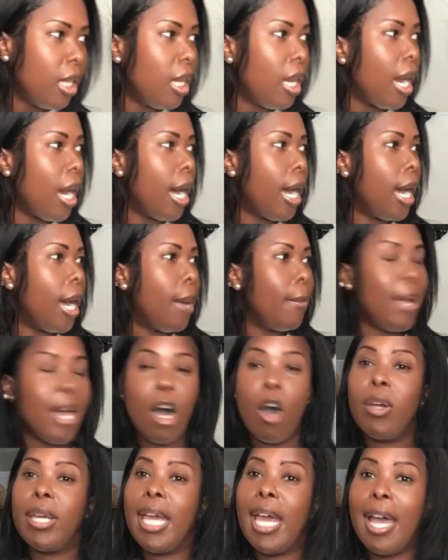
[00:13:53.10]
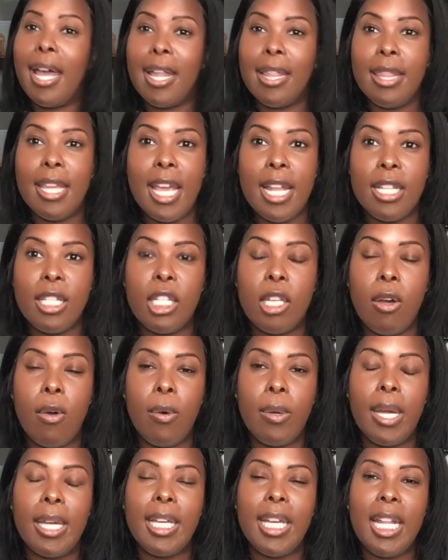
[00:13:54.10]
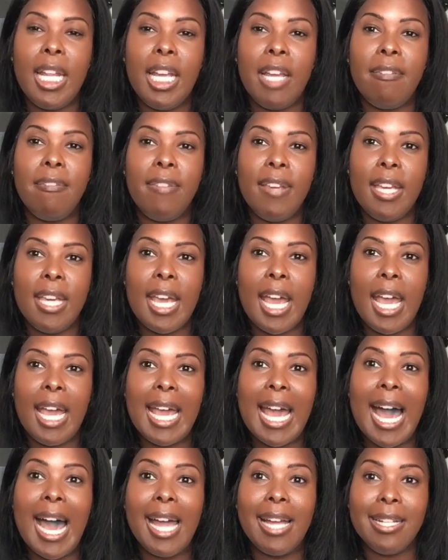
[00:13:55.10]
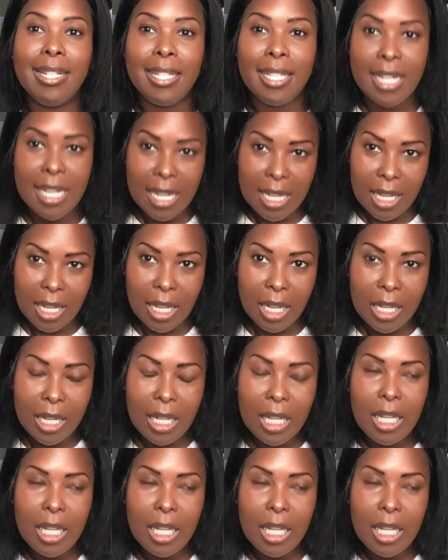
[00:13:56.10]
Oh yeah, and then so getting a VA ID.